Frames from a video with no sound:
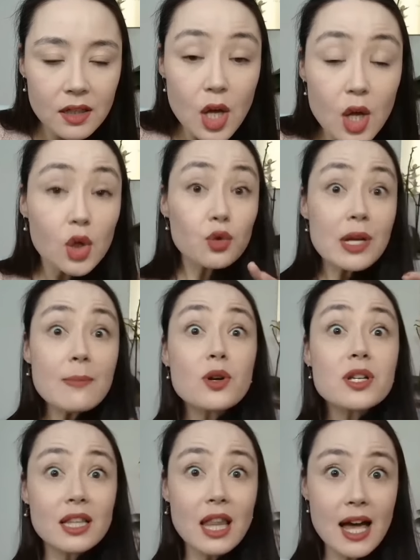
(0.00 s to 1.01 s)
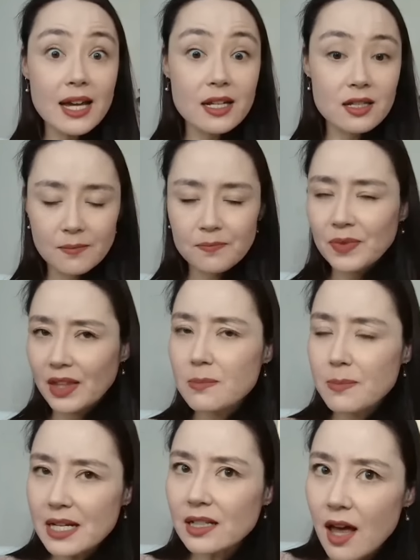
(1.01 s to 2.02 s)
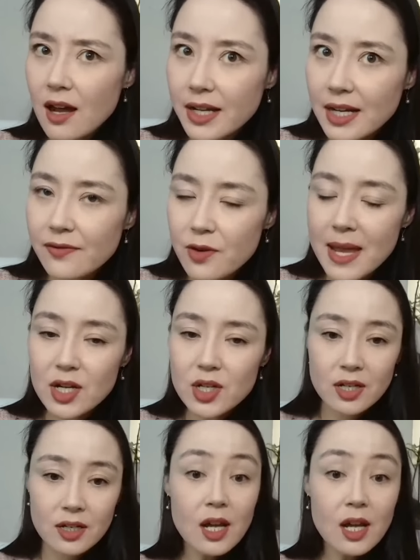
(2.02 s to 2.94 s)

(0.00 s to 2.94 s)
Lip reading: 3 more slides. There's been a lot of information.